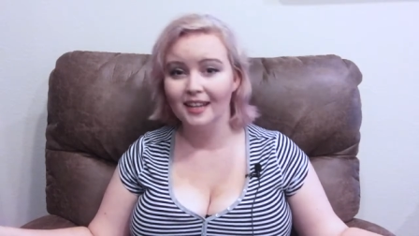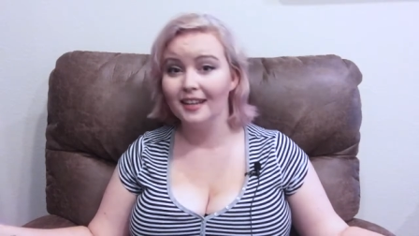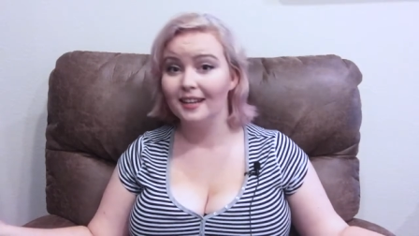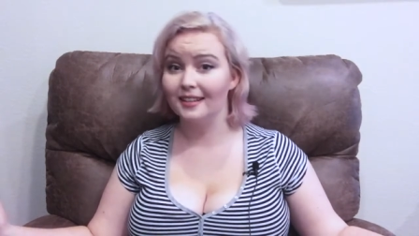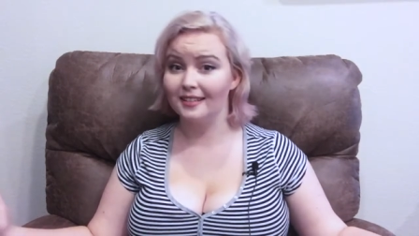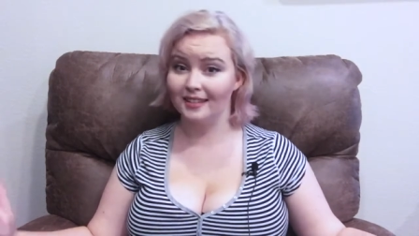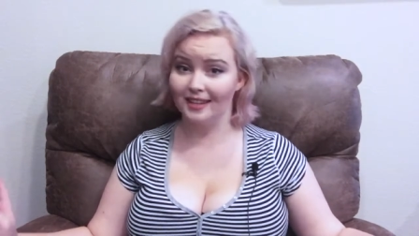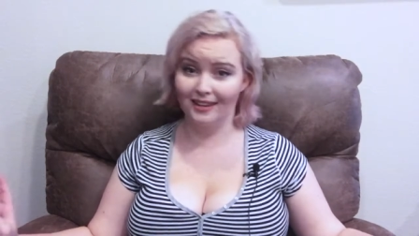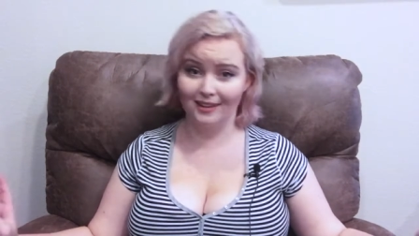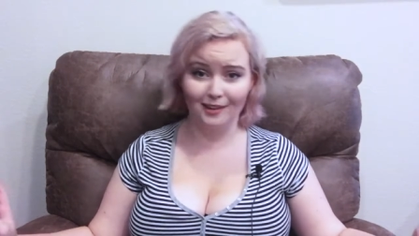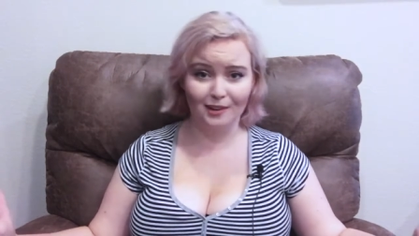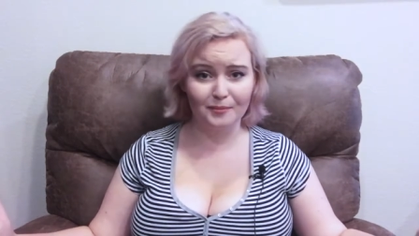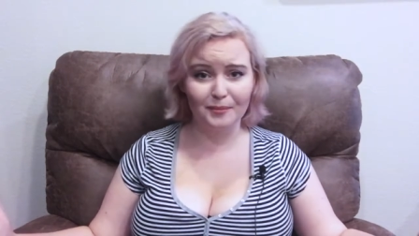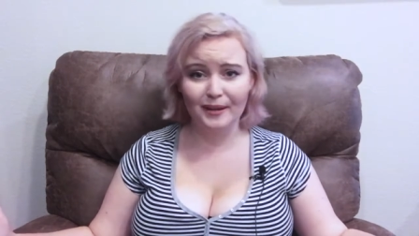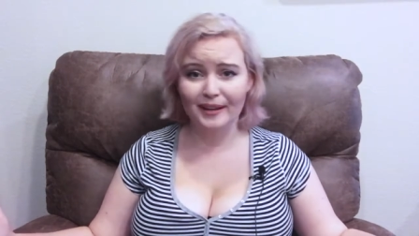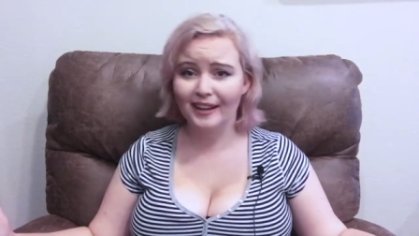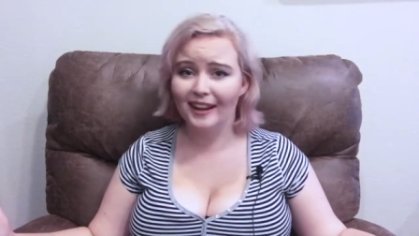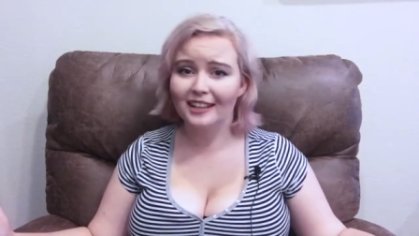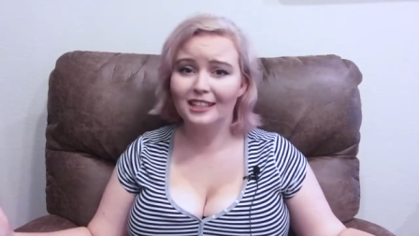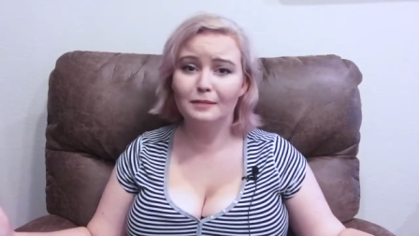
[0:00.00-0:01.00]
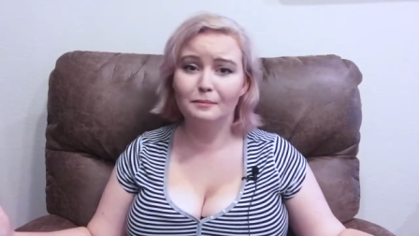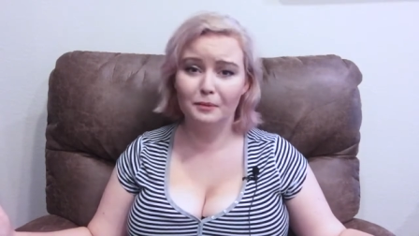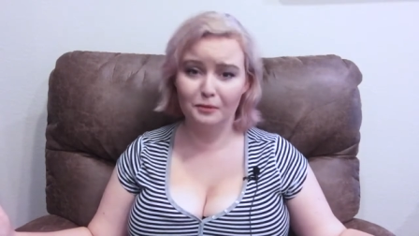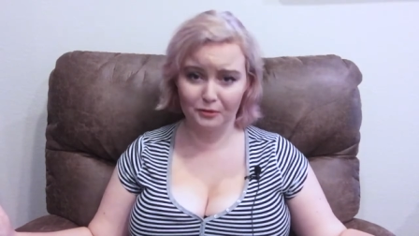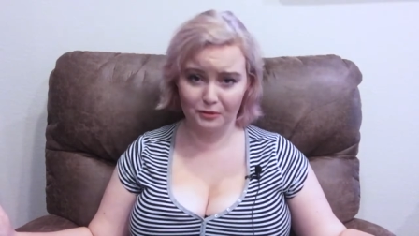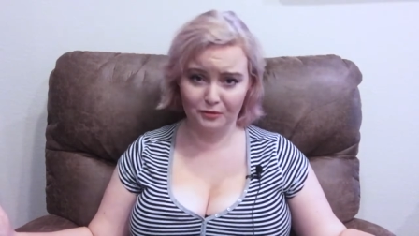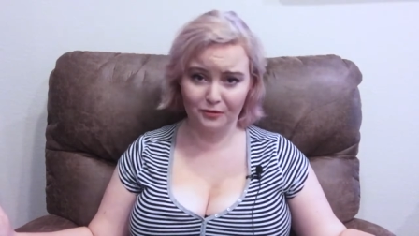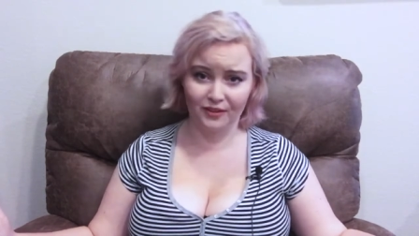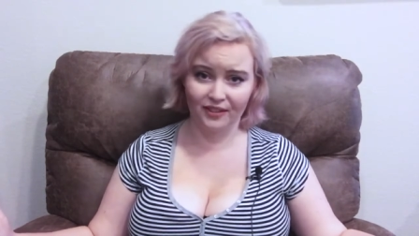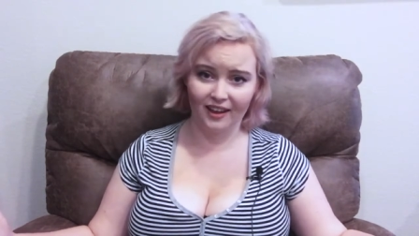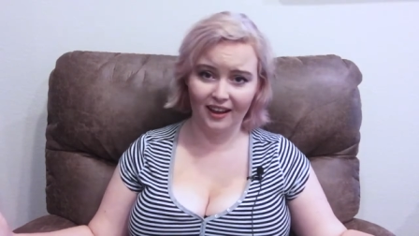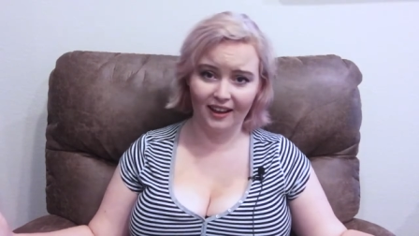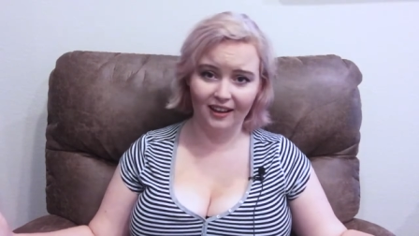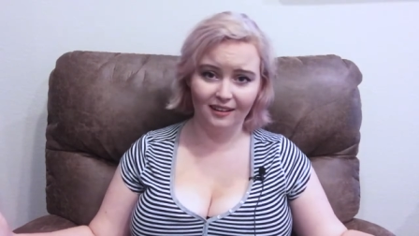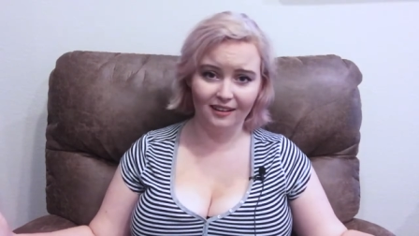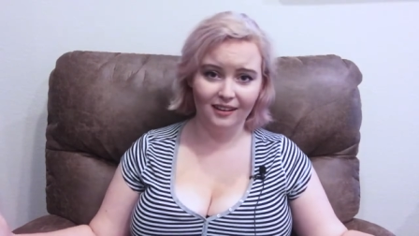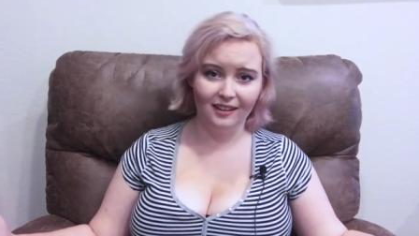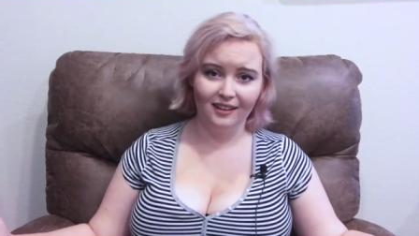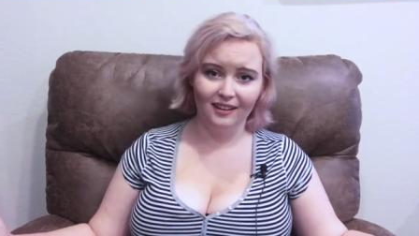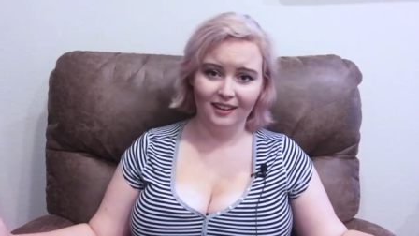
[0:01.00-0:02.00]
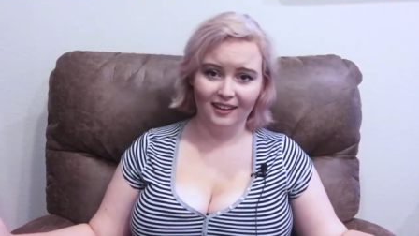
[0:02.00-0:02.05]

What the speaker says: because ain't nobody got spoons for that,